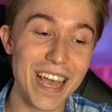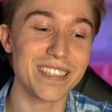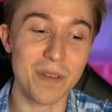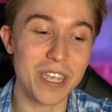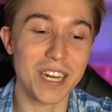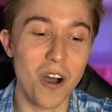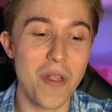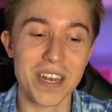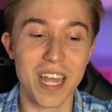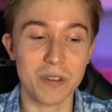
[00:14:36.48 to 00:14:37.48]
Yes, I'm eating
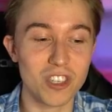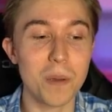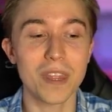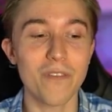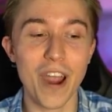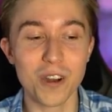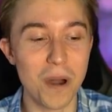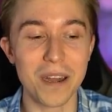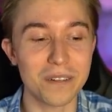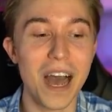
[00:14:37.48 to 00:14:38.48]
all that damage. Keeping the
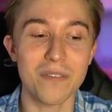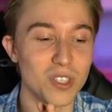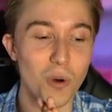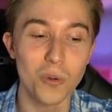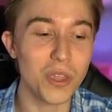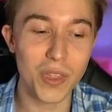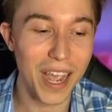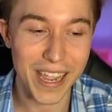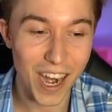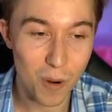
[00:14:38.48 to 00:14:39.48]
firecracker alive is the only
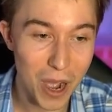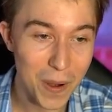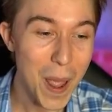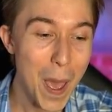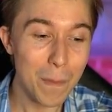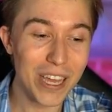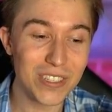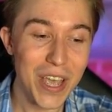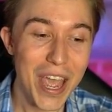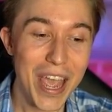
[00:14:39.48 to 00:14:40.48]
thing I care about
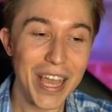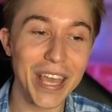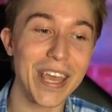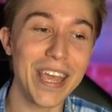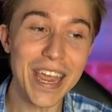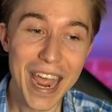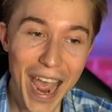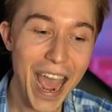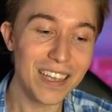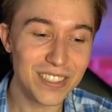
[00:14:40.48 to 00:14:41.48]
because he
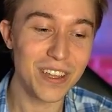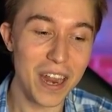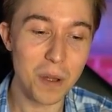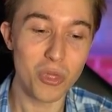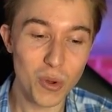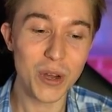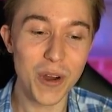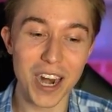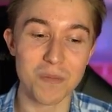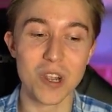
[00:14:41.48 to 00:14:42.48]
has to end up three
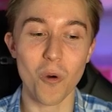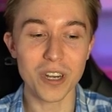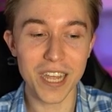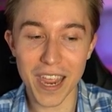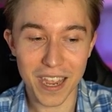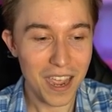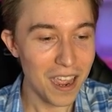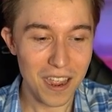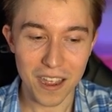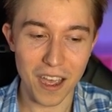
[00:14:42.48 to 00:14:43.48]
crowding me or take
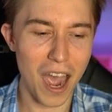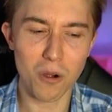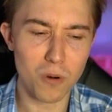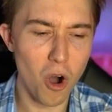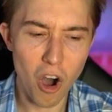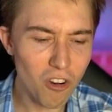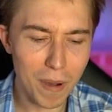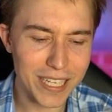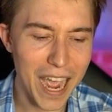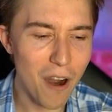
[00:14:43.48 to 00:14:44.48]
out all
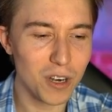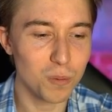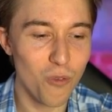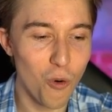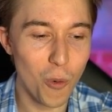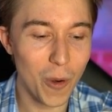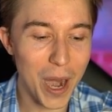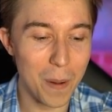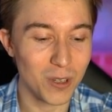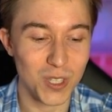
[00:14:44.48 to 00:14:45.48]
my towers before
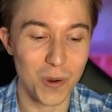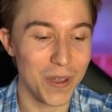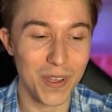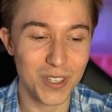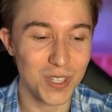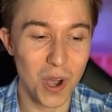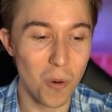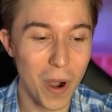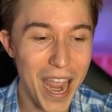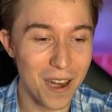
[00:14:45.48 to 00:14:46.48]
we're able to. And there's no
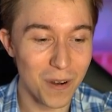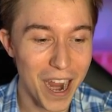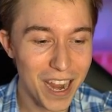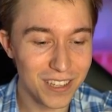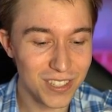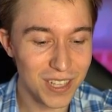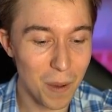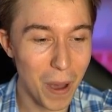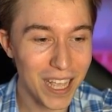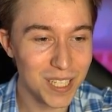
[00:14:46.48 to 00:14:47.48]
way, right? It's just
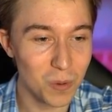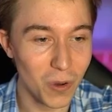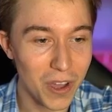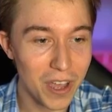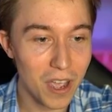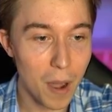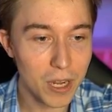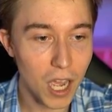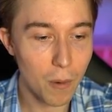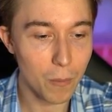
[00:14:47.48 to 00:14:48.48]
not possible. I'm
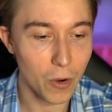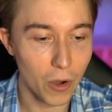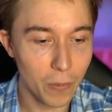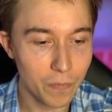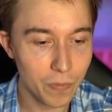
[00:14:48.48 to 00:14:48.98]
gonna Goblin Girl